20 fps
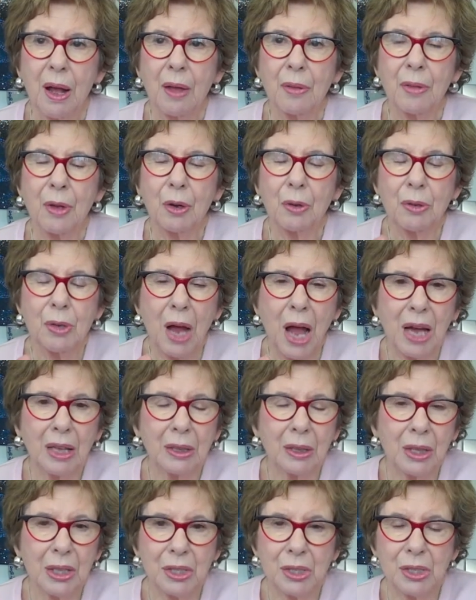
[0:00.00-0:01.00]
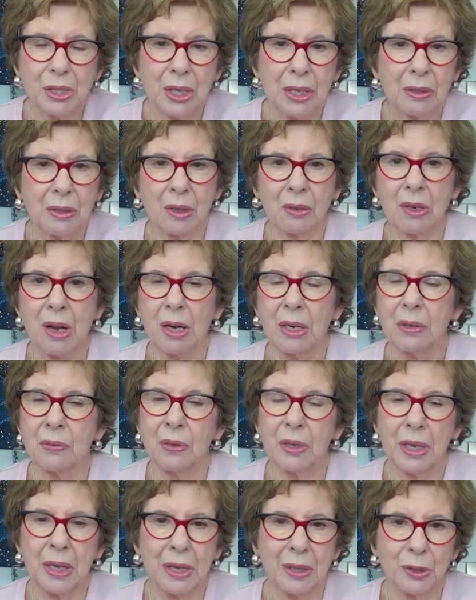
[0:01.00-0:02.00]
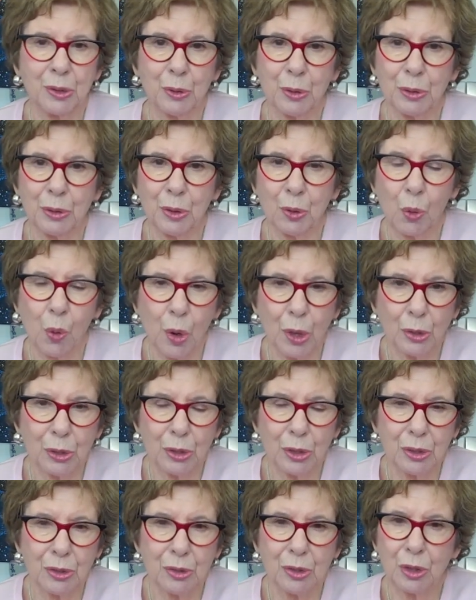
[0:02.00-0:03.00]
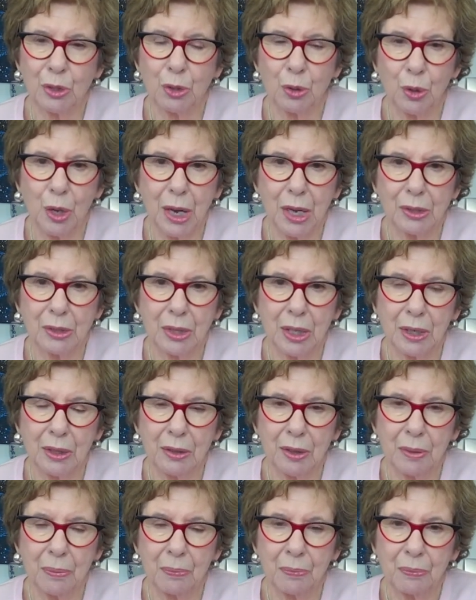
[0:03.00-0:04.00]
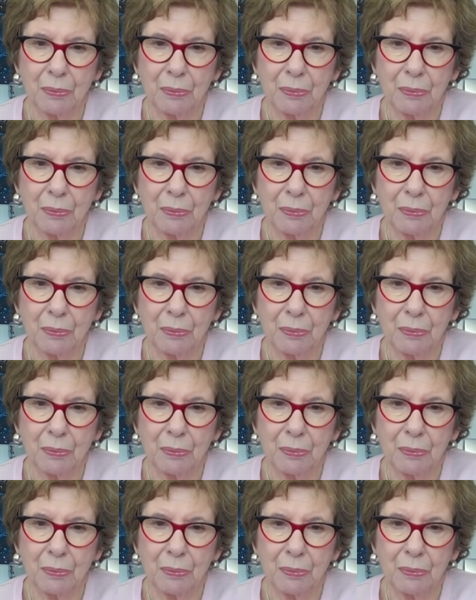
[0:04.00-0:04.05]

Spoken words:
They're not listening. They're not even answering the questions that you're asking them.